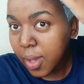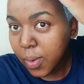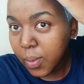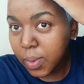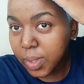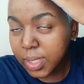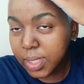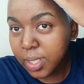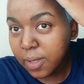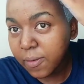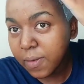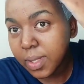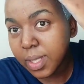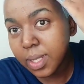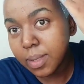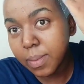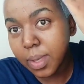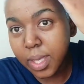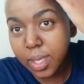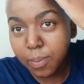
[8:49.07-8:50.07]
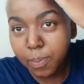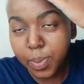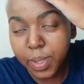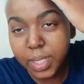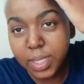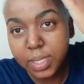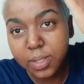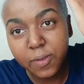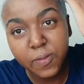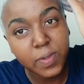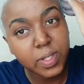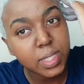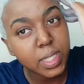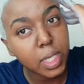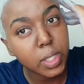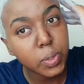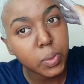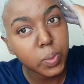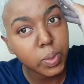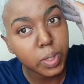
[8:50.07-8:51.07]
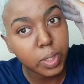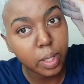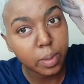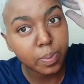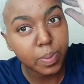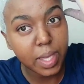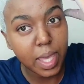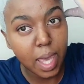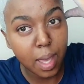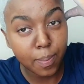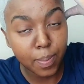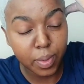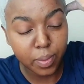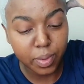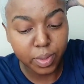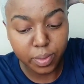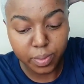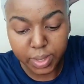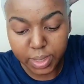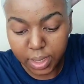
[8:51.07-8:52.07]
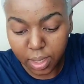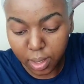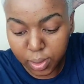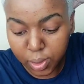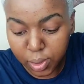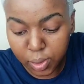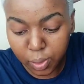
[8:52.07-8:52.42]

will definitely make a big difference, and you will not be happy with the results.